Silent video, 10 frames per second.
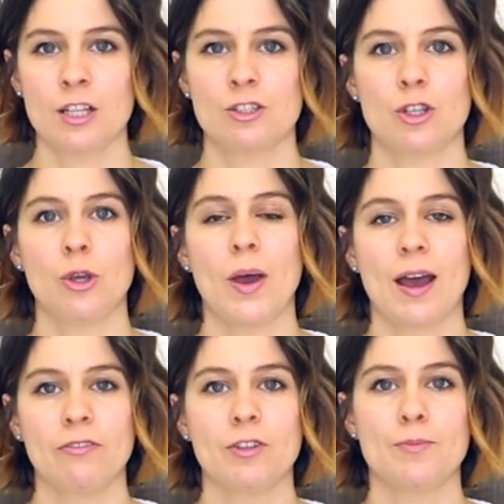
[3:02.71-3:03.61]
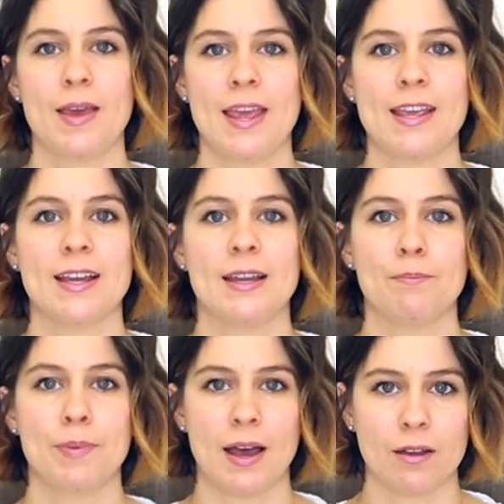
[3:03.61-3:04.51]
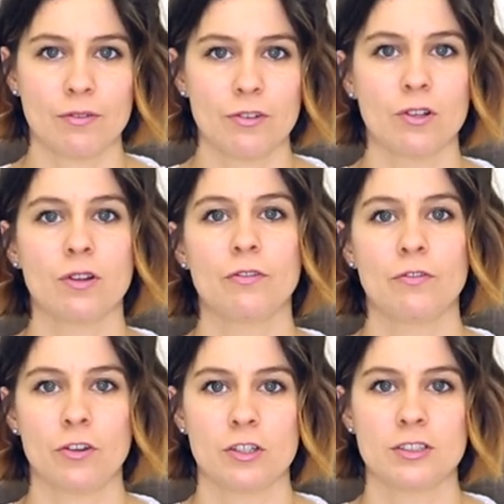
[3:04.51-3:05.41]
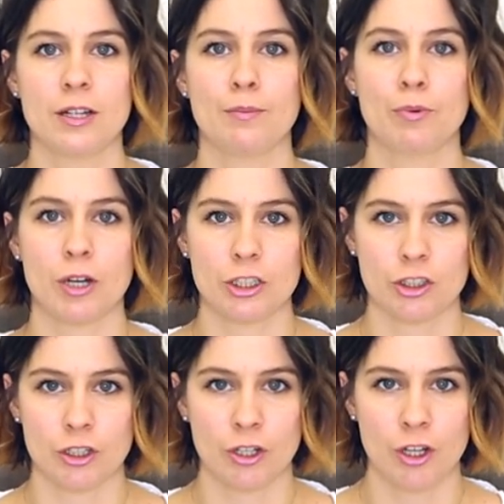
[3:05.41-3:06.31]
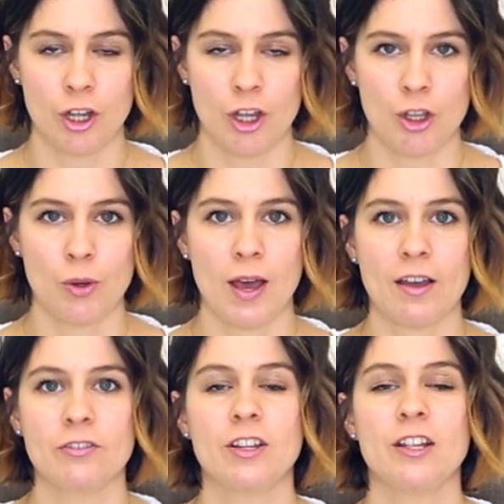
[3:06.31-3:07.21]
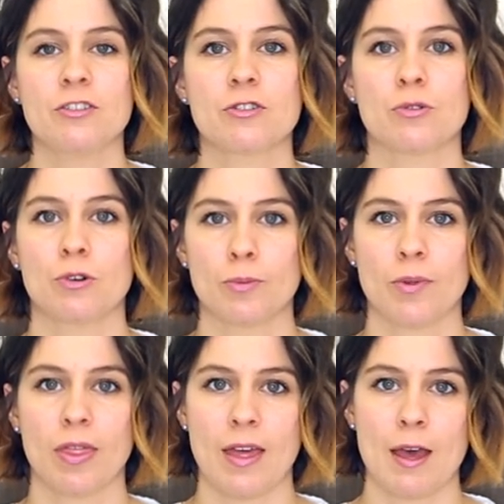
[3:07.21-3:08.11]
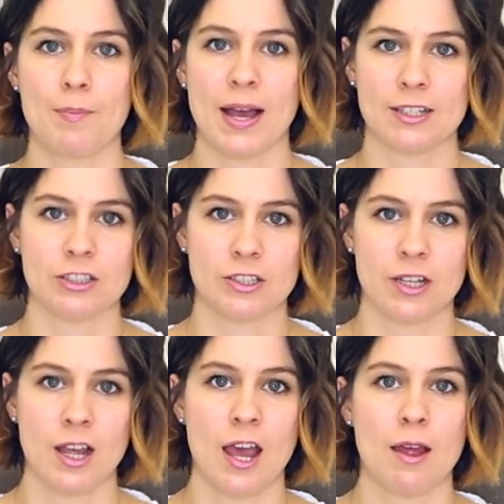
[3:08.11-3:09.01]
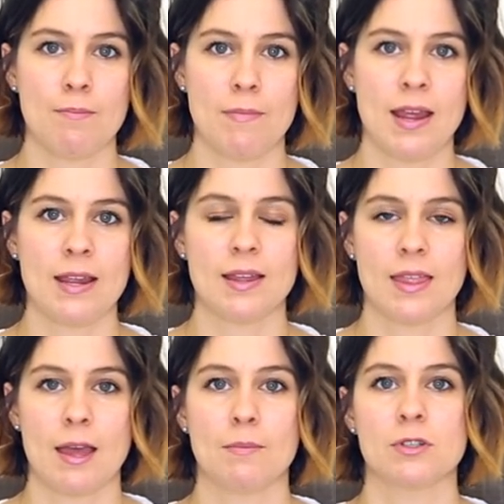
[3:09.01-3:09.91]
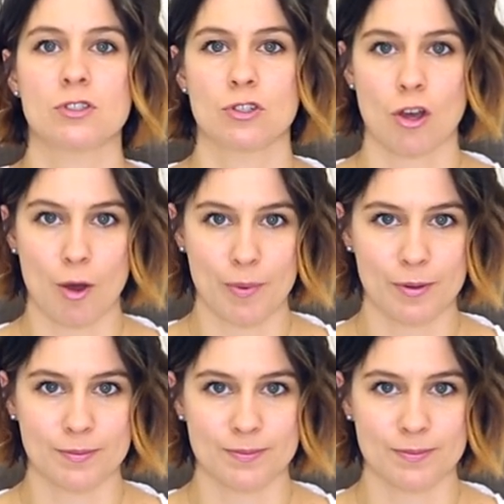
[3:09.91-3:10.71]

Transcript: So you have to make an impactful first impression. You have to interrupt their pattern and make them stop.